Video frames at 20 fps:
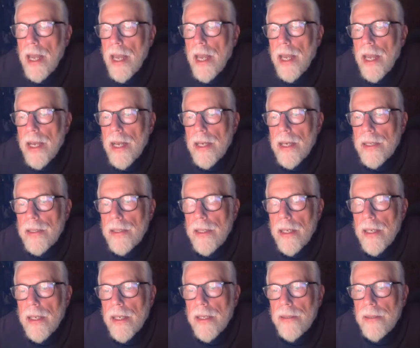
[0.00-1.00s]
and
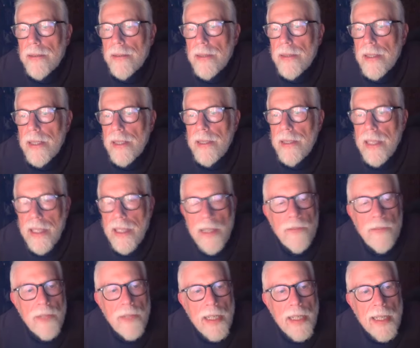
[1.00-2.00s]
in the
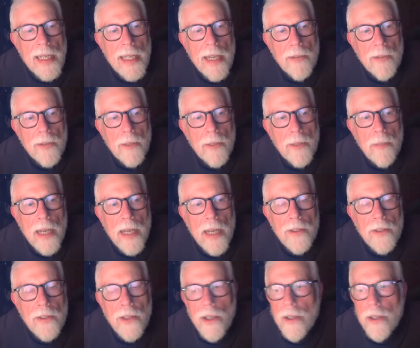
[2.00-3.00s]
evening out in the
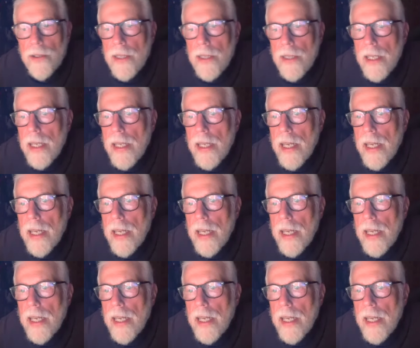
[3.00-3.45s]
backyard,